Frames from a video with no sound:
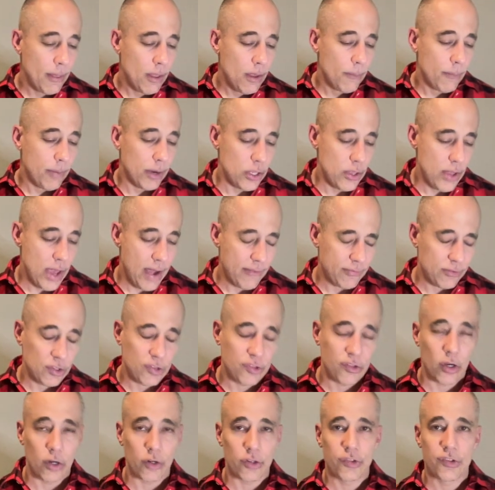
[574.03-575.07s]
but you have to
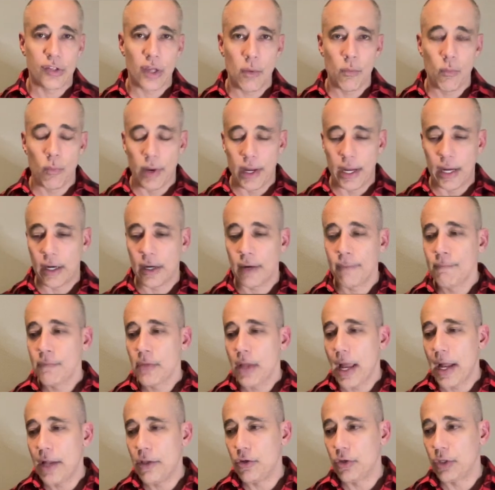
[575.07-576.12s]
start somewhere,
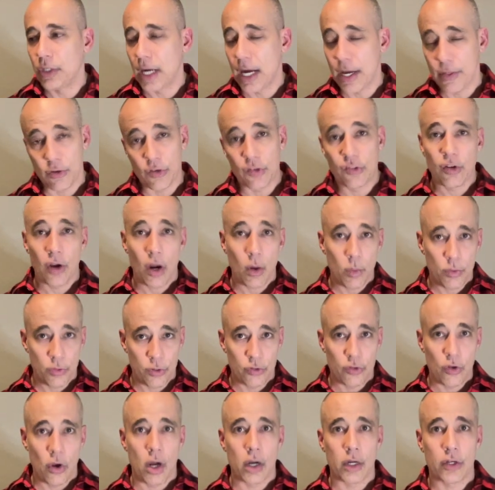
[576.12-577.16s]
and you can either start with your
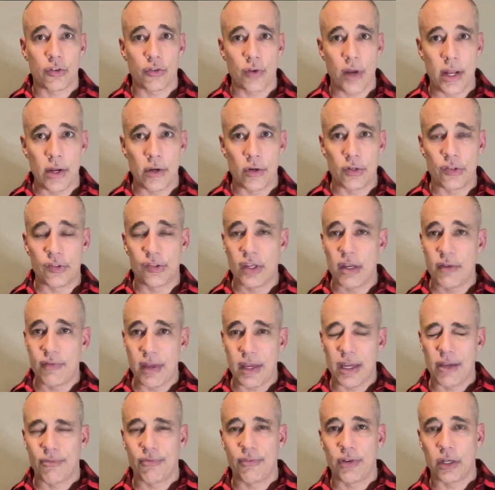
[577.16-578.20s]
dog trainer and see if they
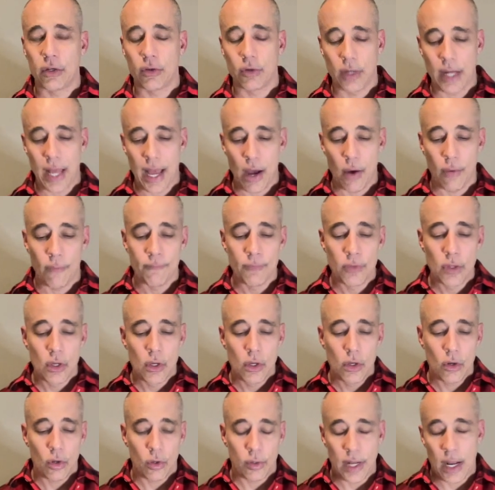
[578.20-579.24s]
can figure it out,
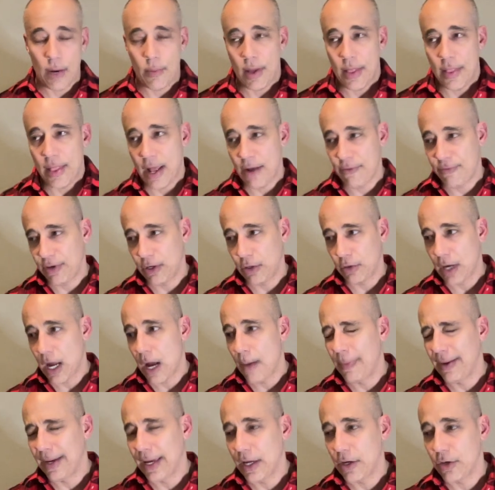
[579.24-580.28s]
or not figure it out,
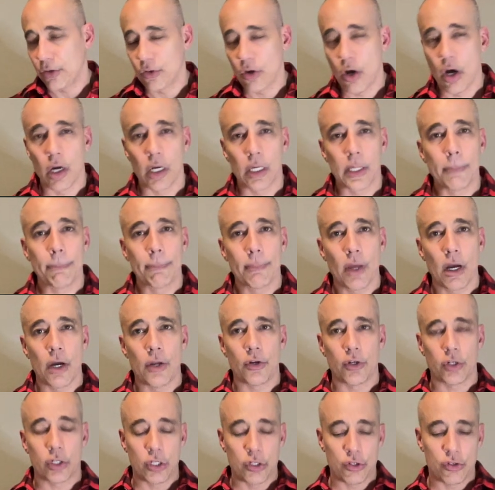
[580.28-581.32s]
but get your dog under
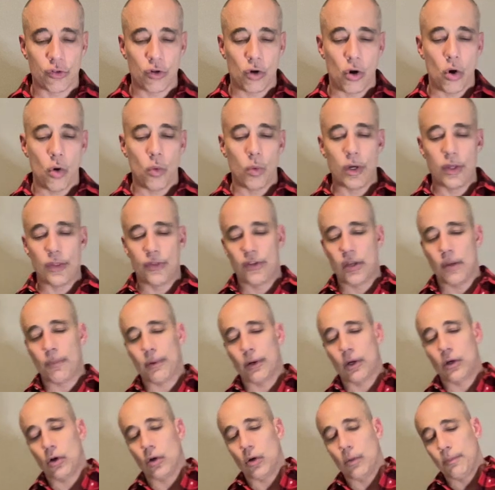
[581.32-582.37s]
control with
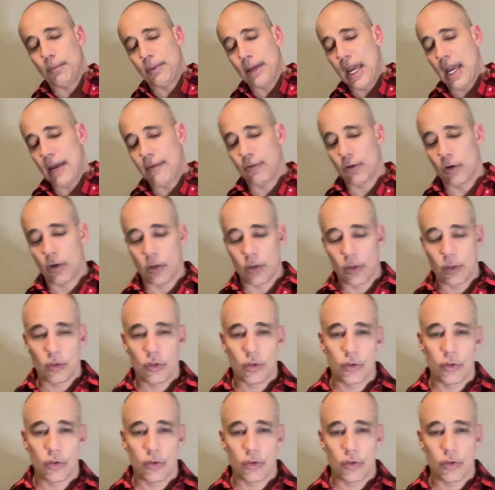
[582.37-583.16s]
typical behavior